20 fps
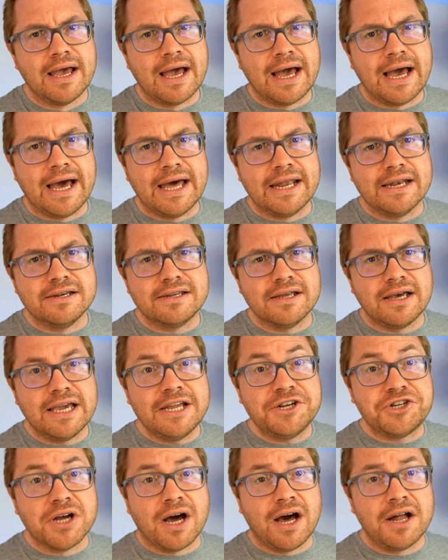And
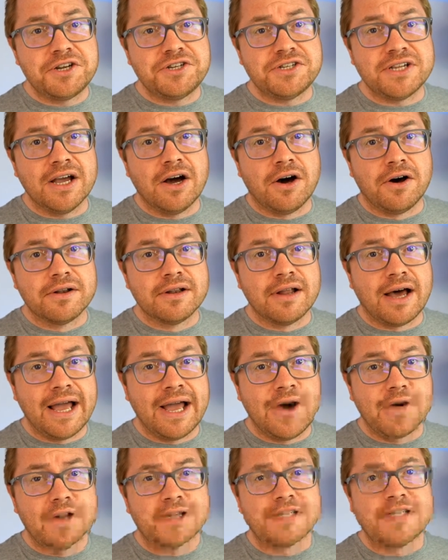he charges it on
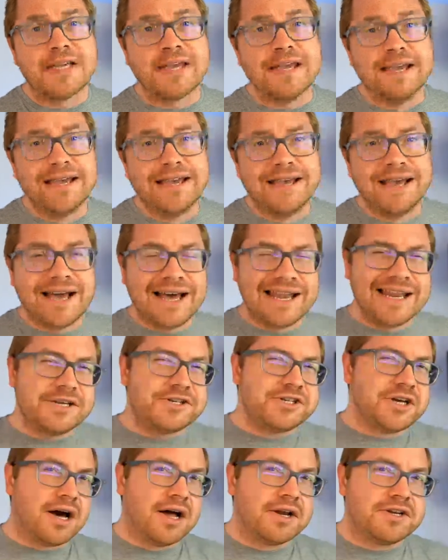Ionity, and it
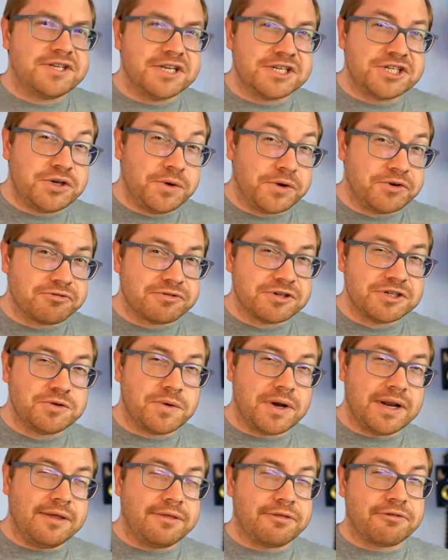charges at
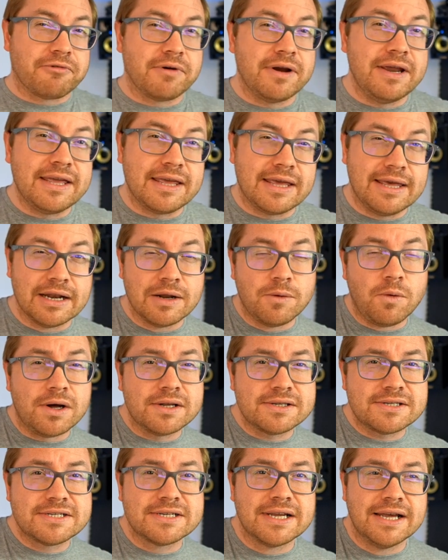223
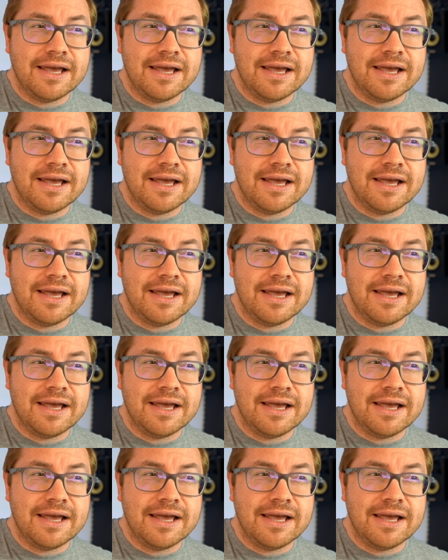kilowatts.